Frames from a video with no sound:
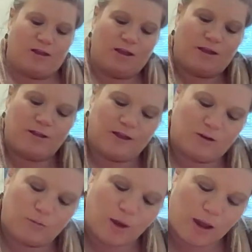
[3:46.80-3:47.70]
And then
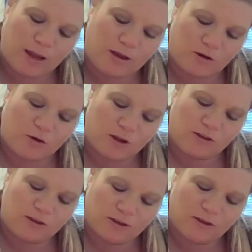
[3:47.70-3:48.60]
you can
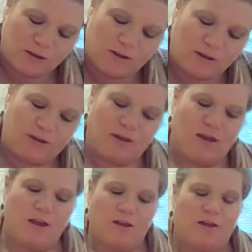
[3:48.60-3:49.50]

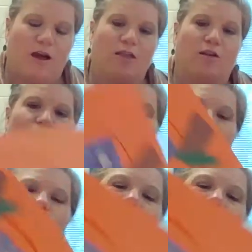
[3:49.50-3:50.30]
color over it